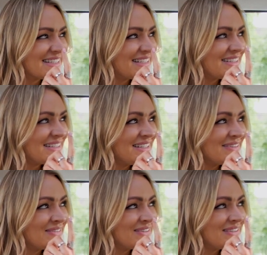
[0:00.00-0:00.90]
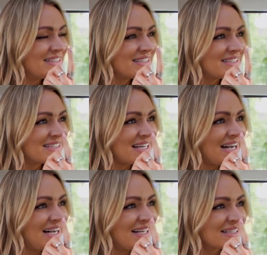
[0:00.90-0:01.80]
I would
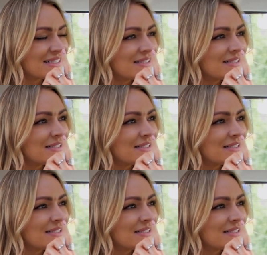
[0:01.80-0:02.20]
sack.